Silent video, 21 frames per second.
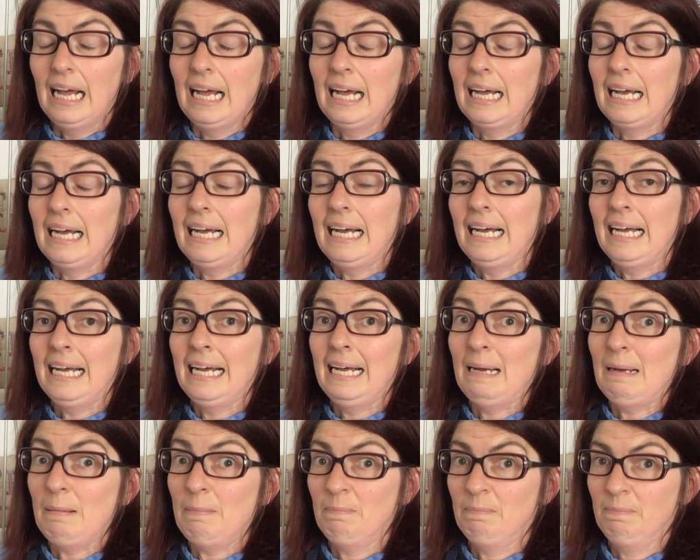
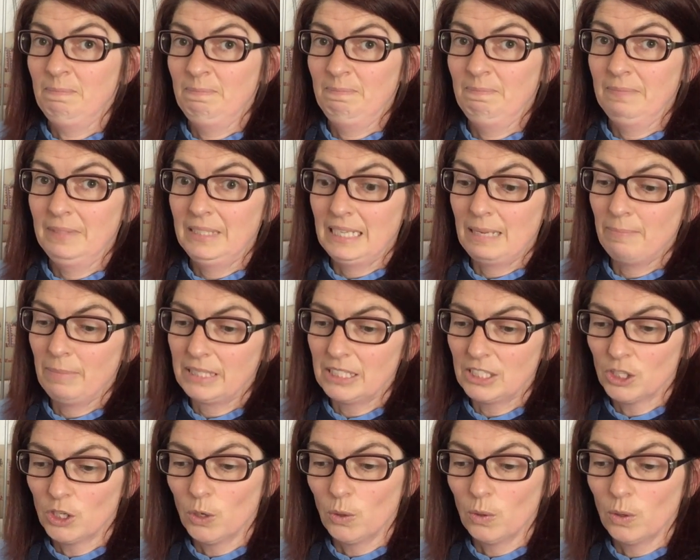Ah, said
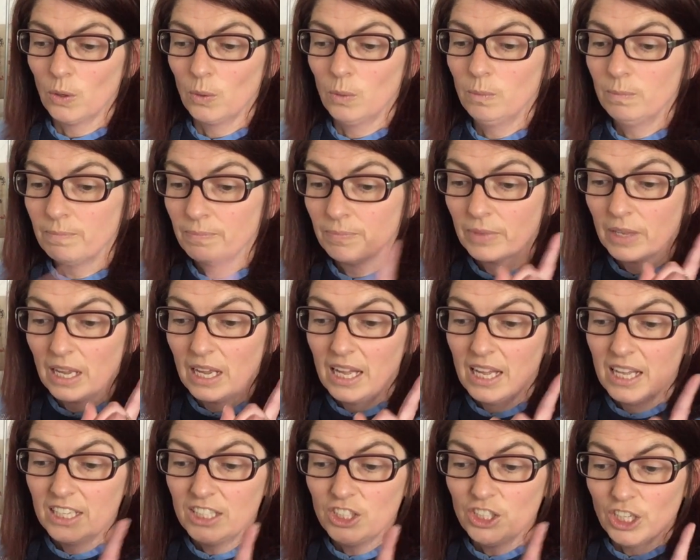Mrs. Coco,
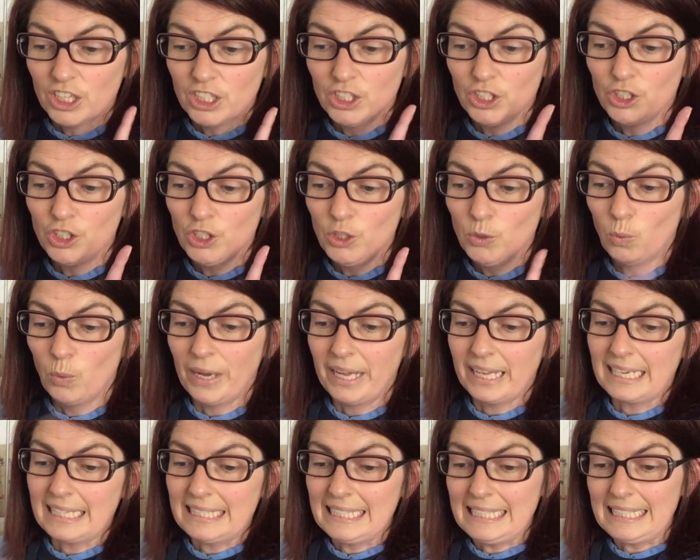just you
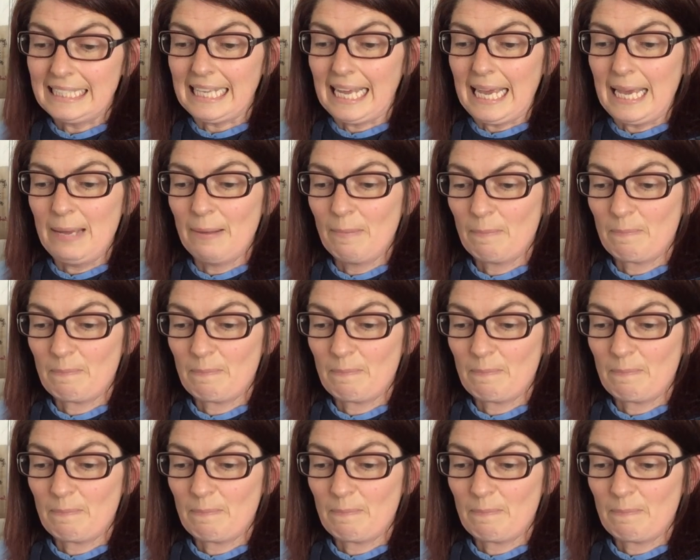wait and see.